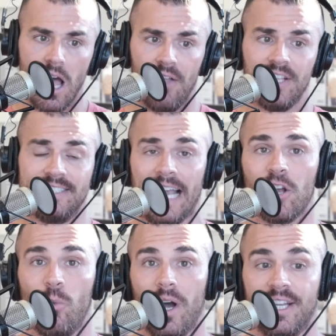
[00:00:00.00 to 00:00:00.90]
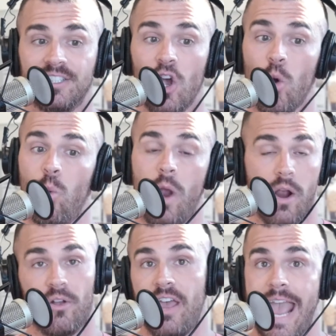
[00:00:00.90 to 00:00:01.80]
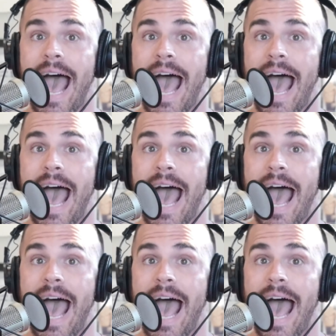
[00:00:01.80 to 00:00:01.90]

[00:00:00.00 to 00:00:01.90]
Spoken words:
The second one is, where are they